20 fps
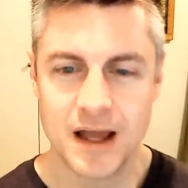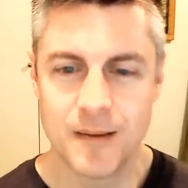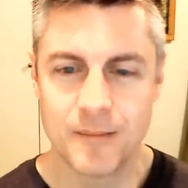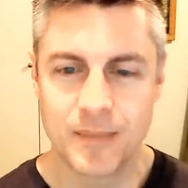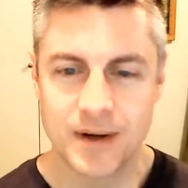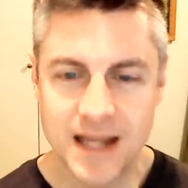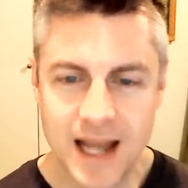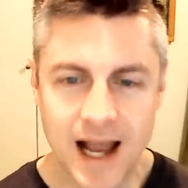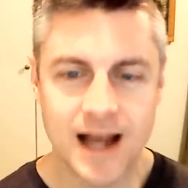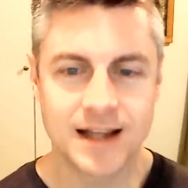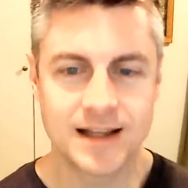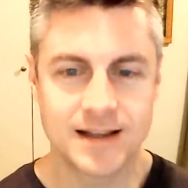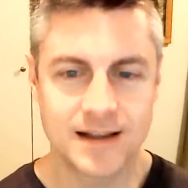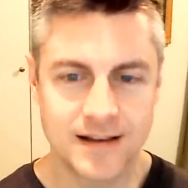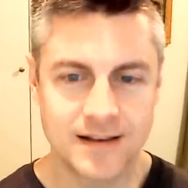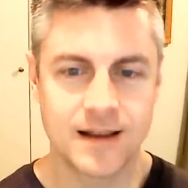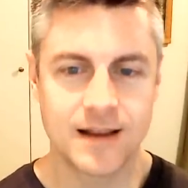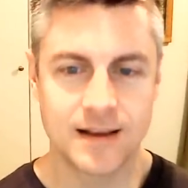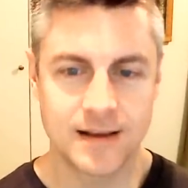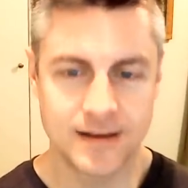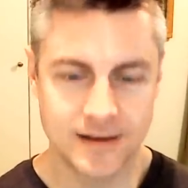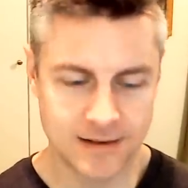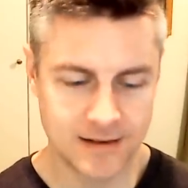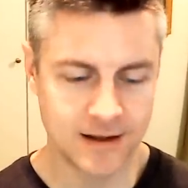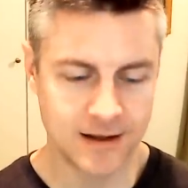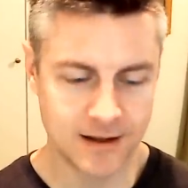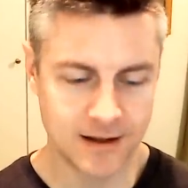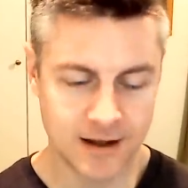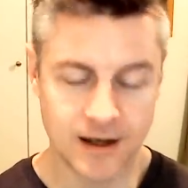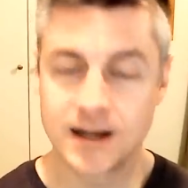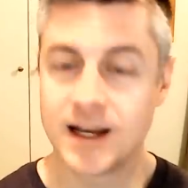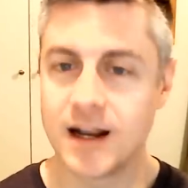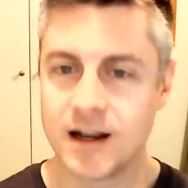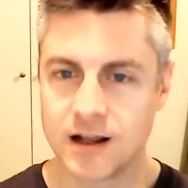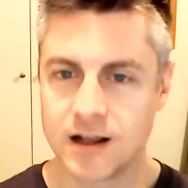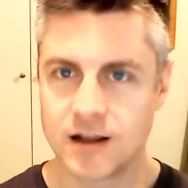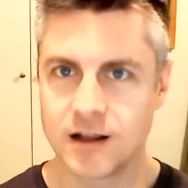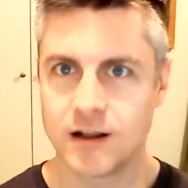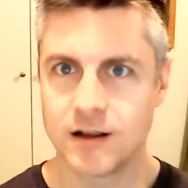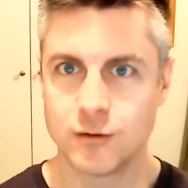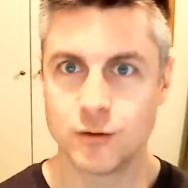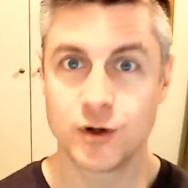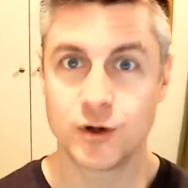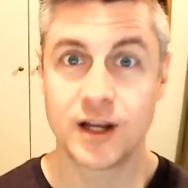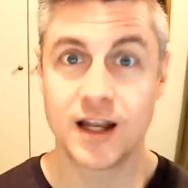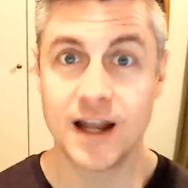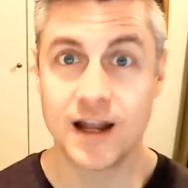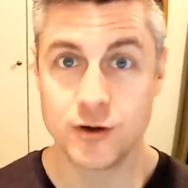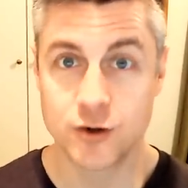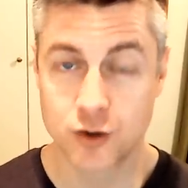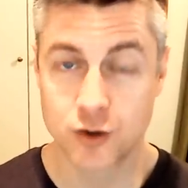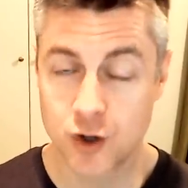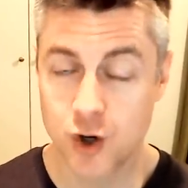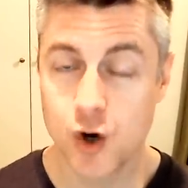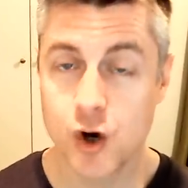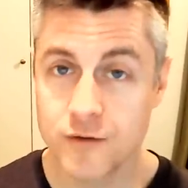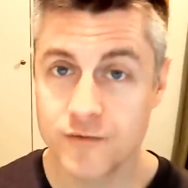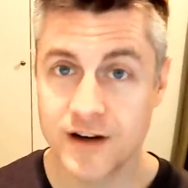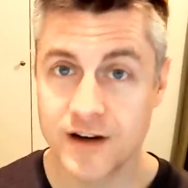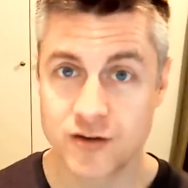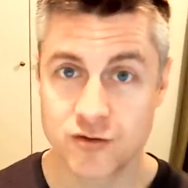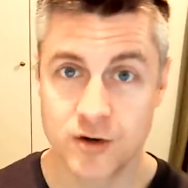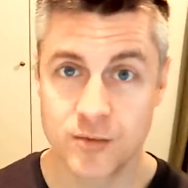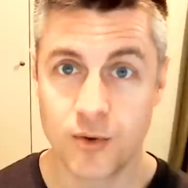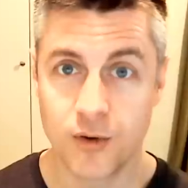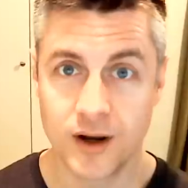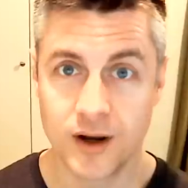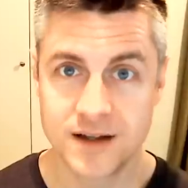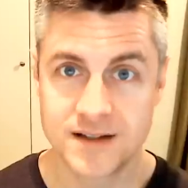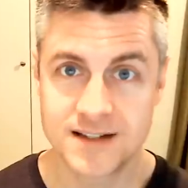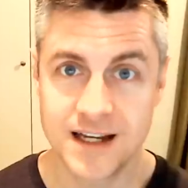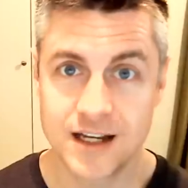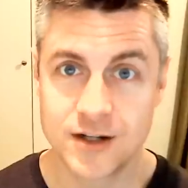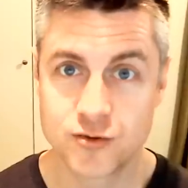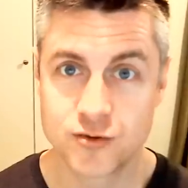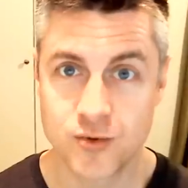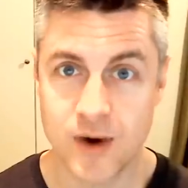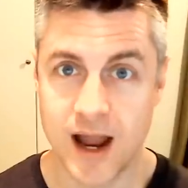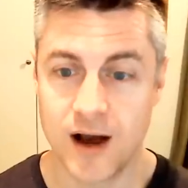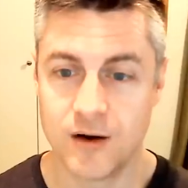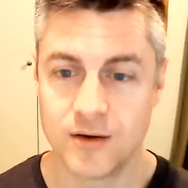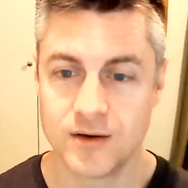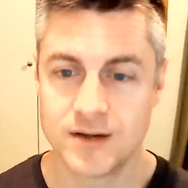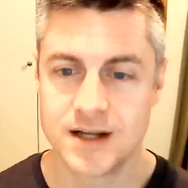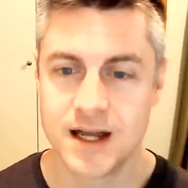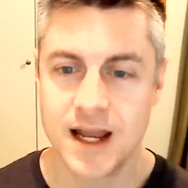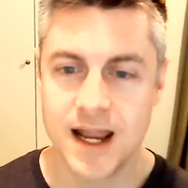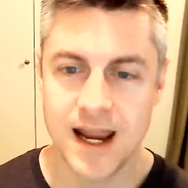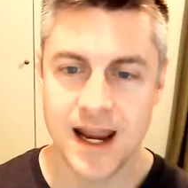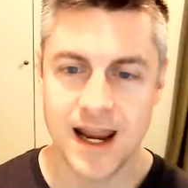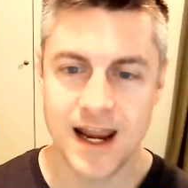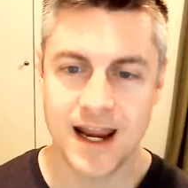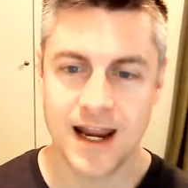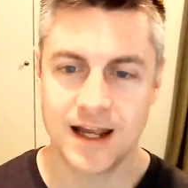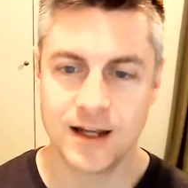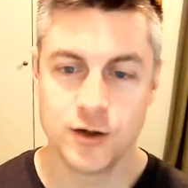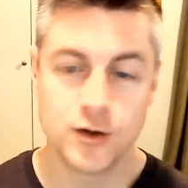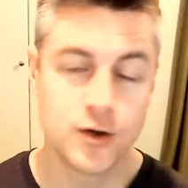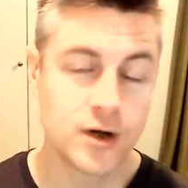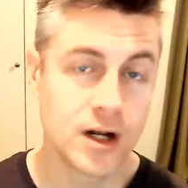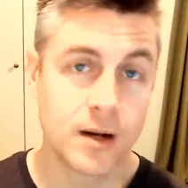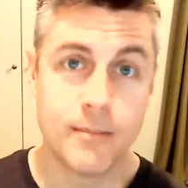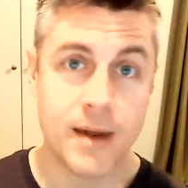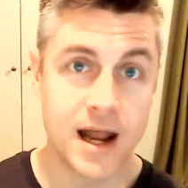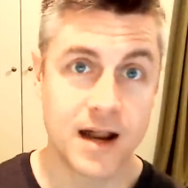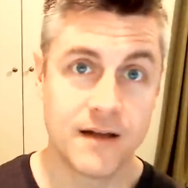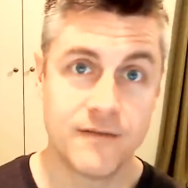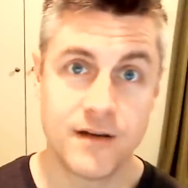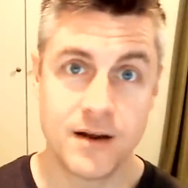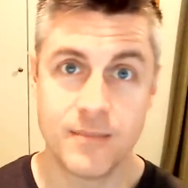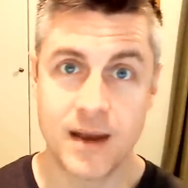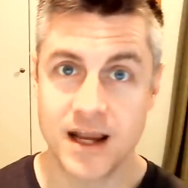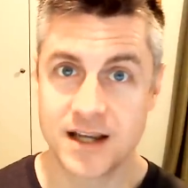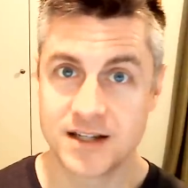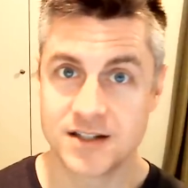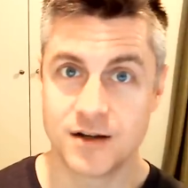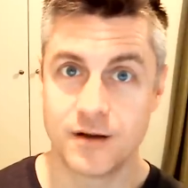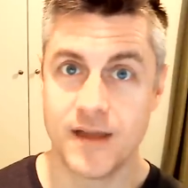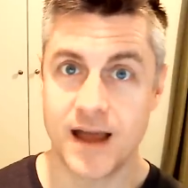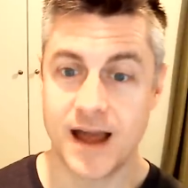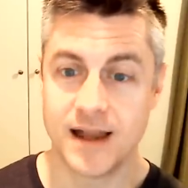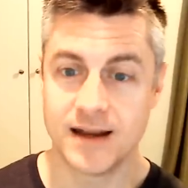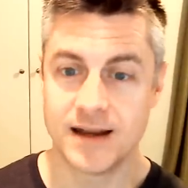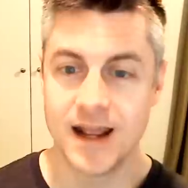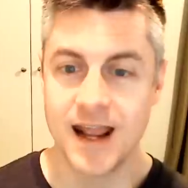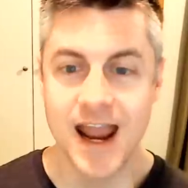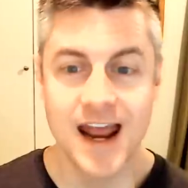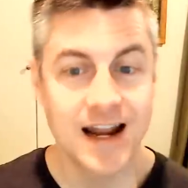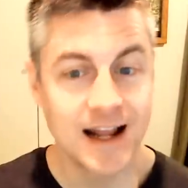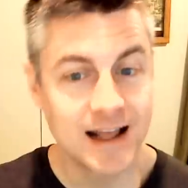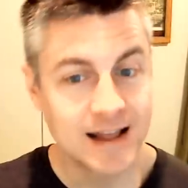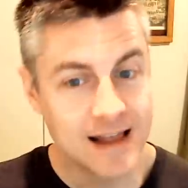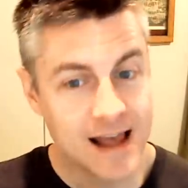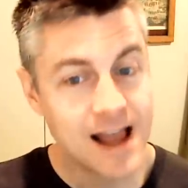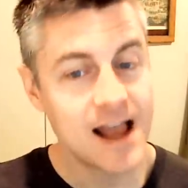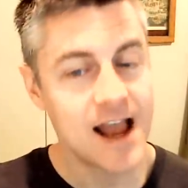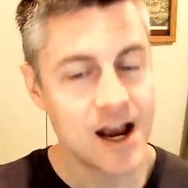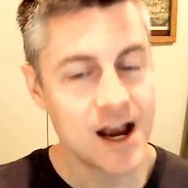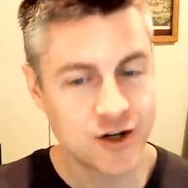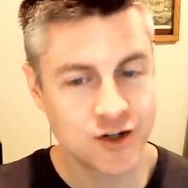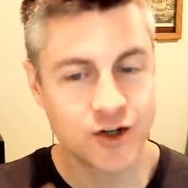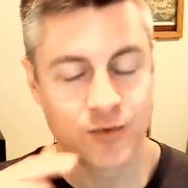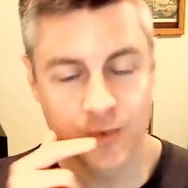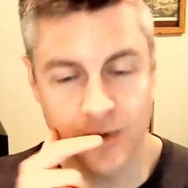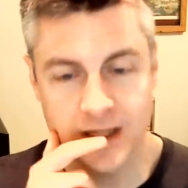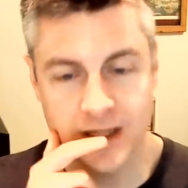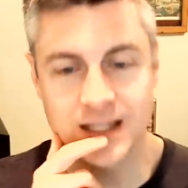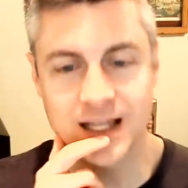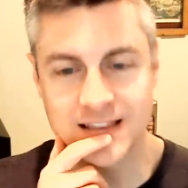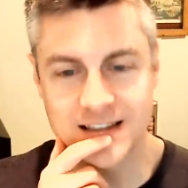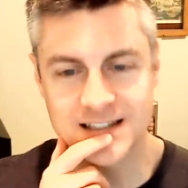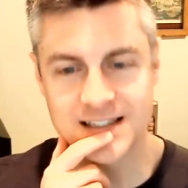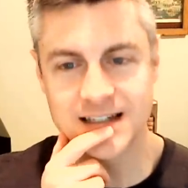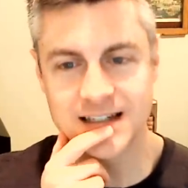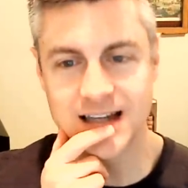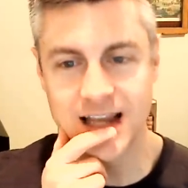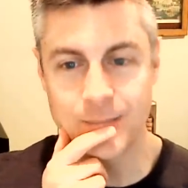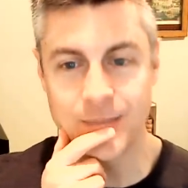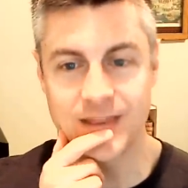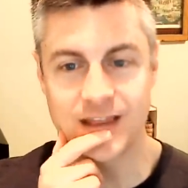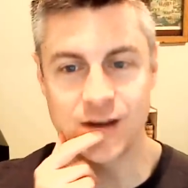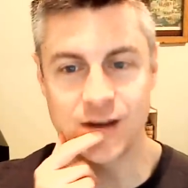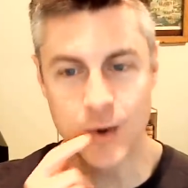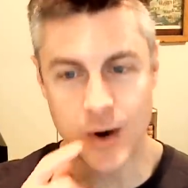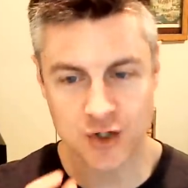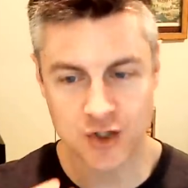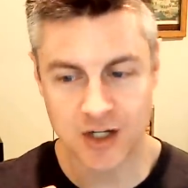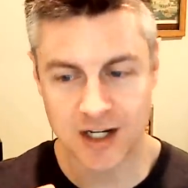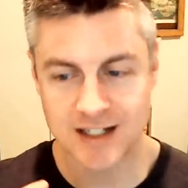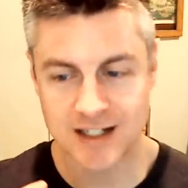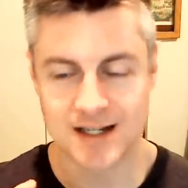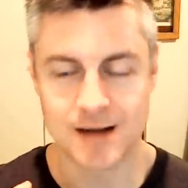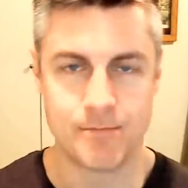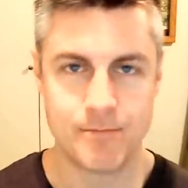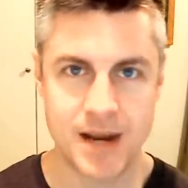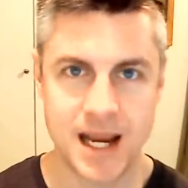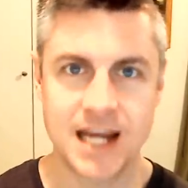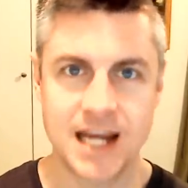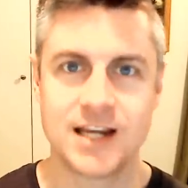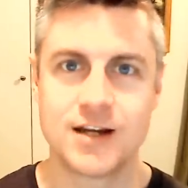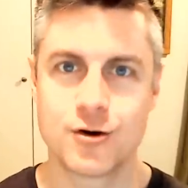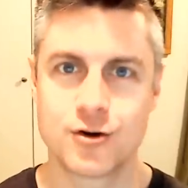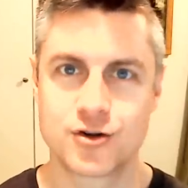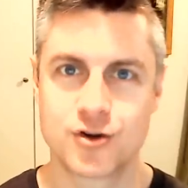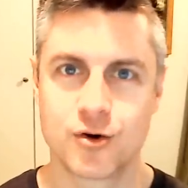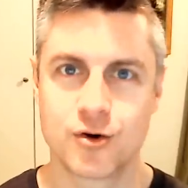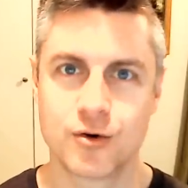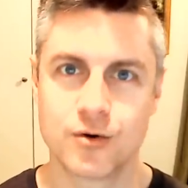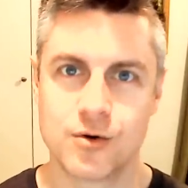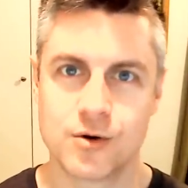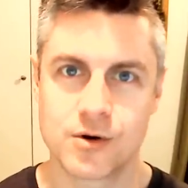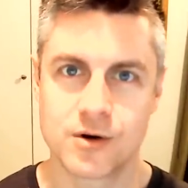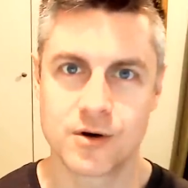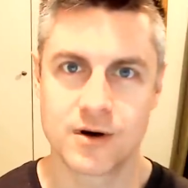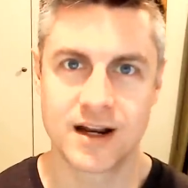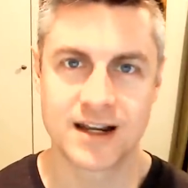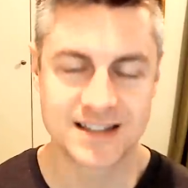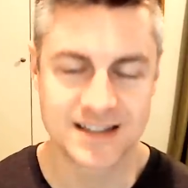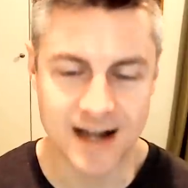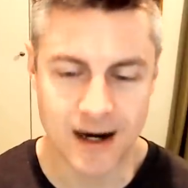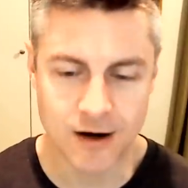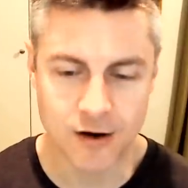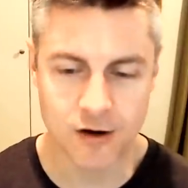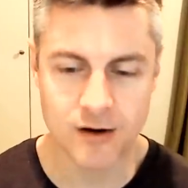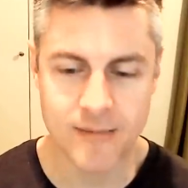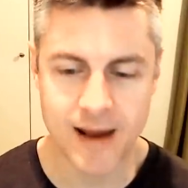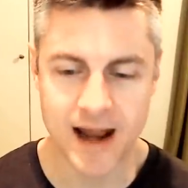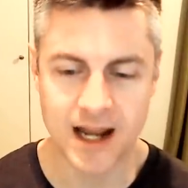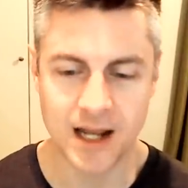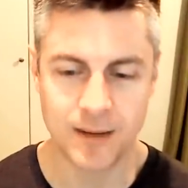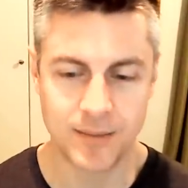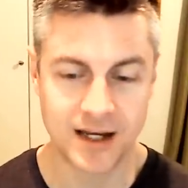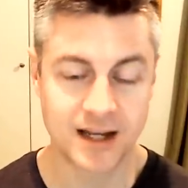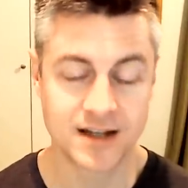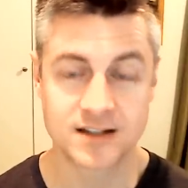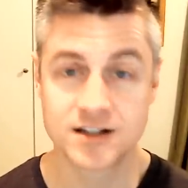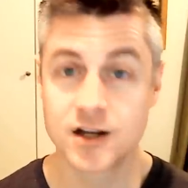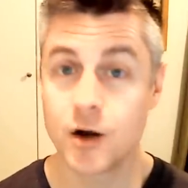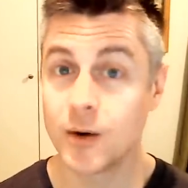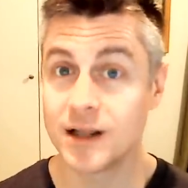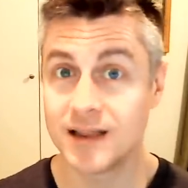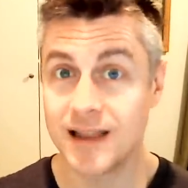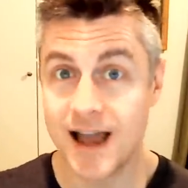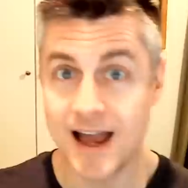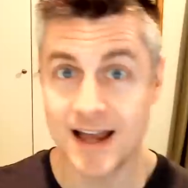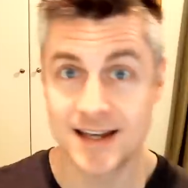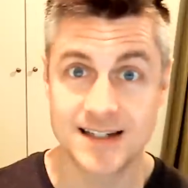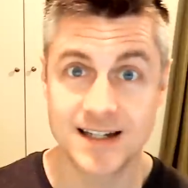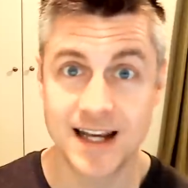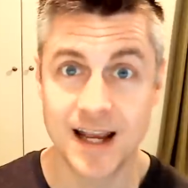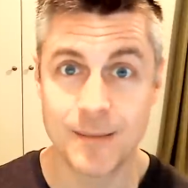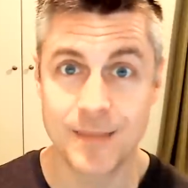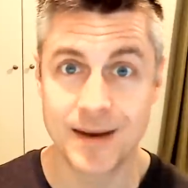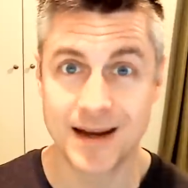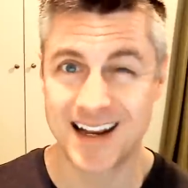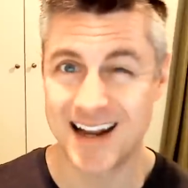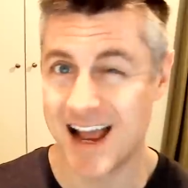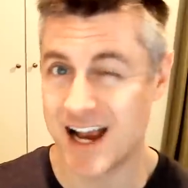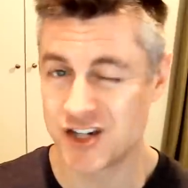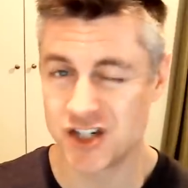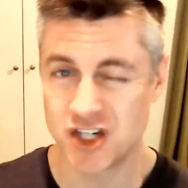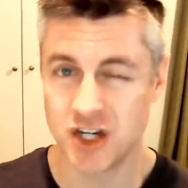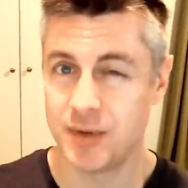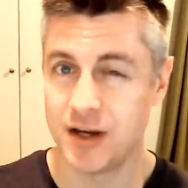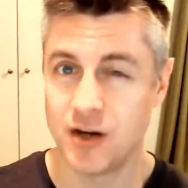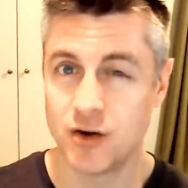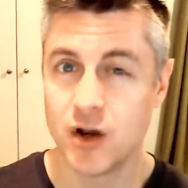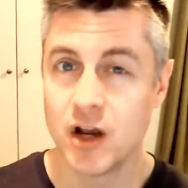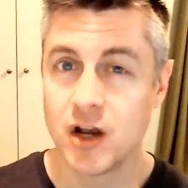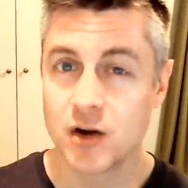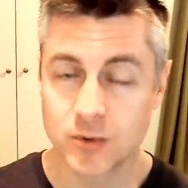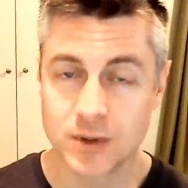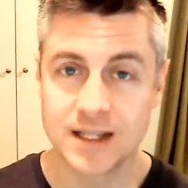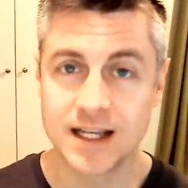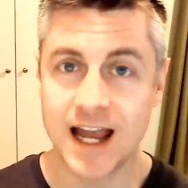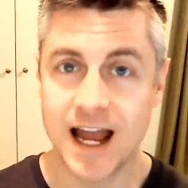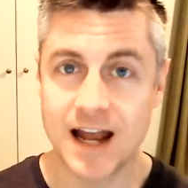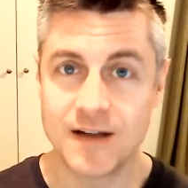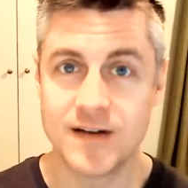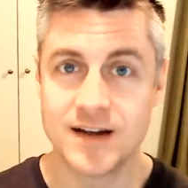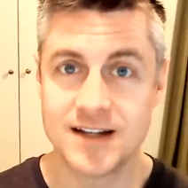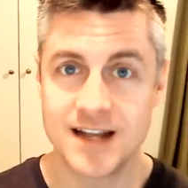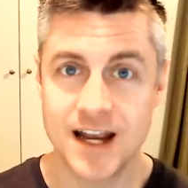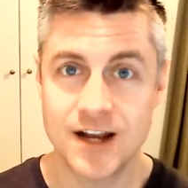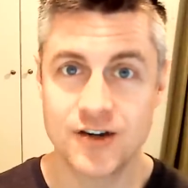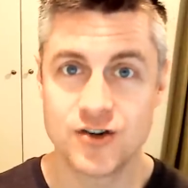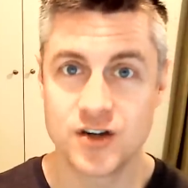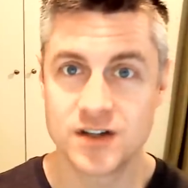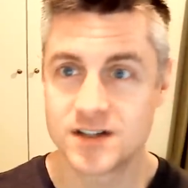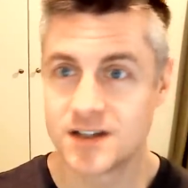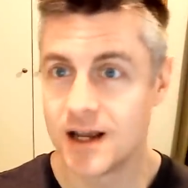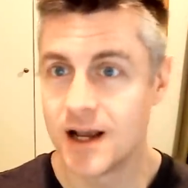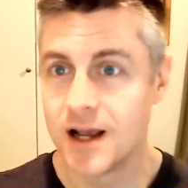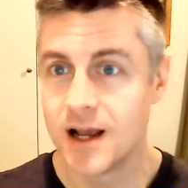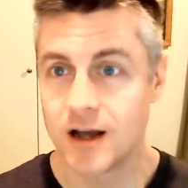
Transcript: But yeah, I, the, the again, looking at your current victory points each round, and you get a benefit based on that. And I, I actually really like this in Kemet that you actually get to pick your turn order. It's not automatic because going last in Kemet can actually be really advantageous.